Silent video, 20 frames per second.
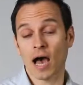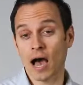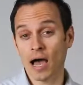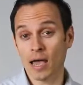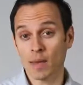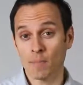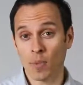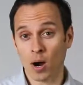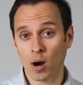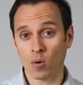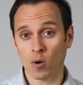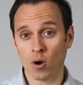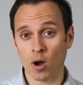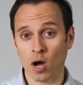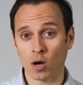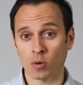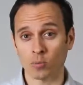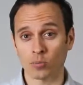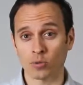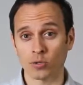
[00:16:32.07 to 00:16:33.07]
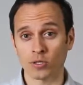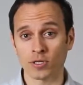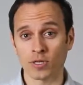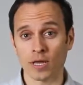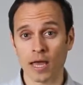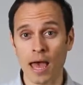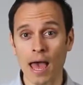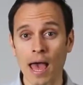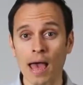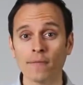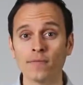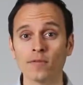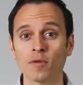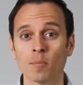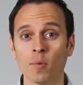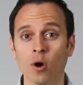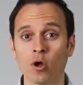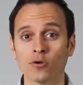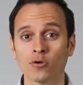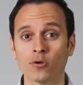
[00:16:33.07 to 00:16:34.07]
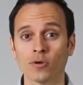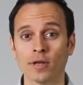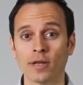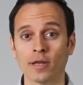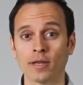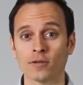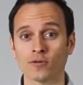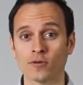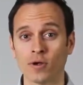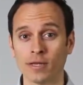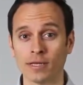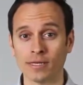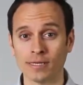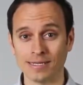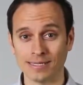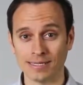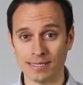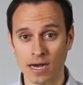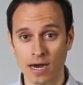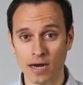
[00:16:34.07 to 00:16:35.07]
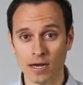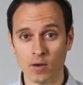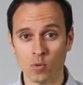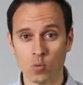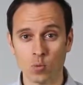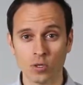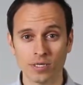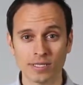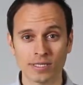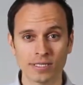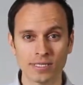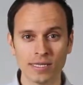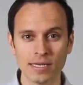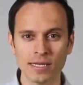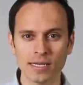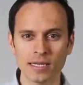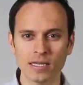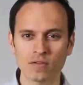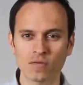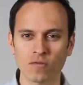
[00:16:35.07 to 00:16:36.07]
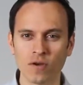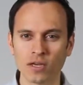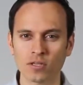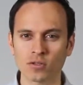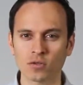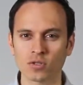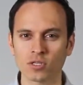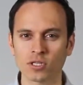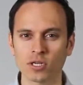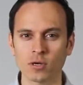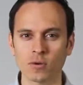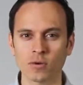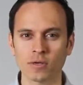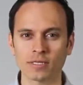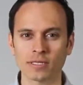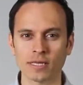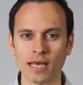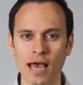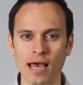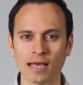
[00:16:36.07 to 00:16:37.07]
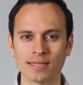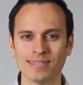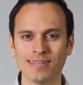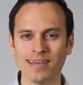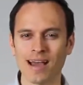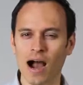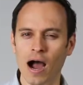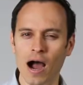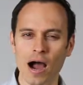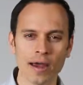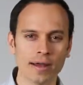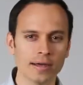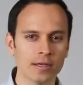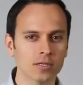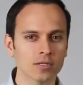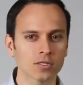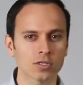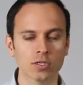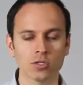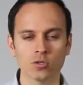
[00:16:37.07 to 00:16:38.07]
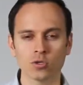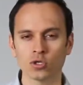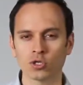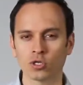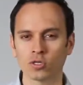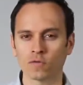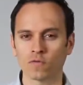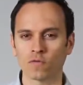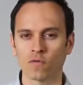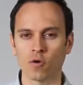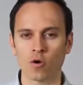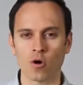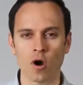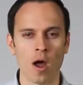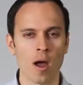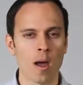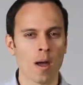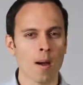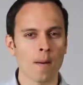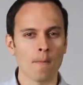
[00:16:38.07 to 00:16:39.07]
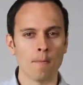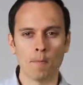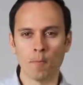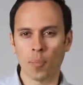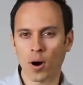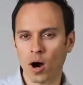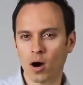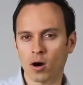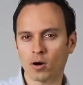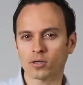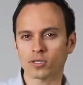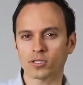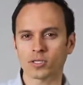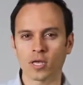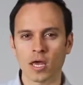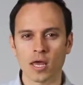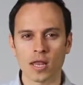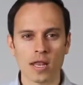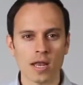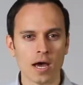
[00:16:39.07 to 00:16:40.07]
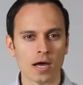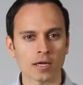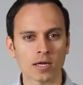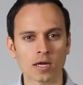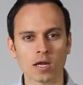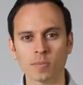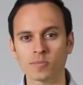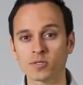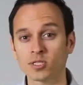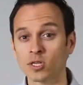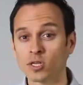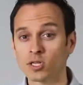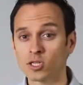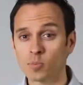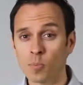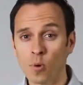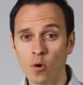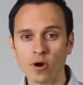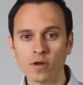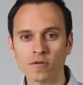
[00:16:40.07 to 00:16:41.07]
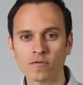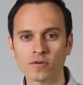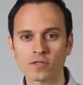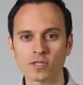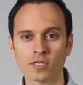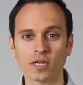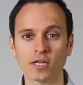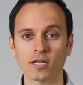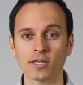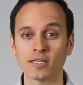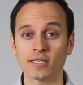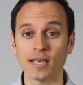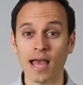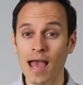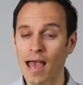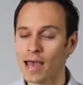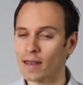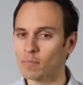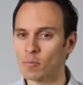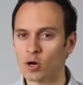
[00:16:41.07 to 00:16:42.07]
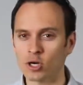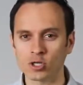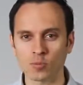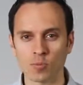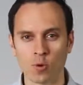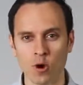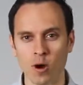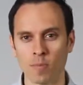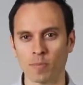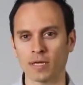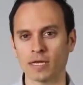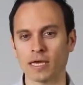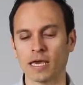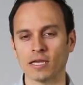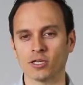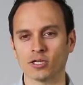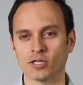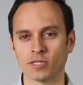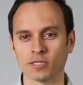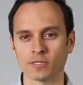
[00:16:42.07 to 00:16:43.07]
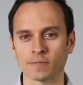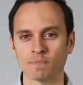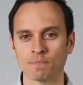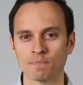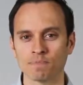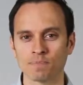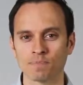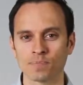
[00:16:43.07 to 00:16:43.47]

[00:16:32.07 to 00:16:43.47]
high power output and the modern trendy design, we see this VEXO series as the ideal solution for bars, nightclubs, sporting facilities and much more applications.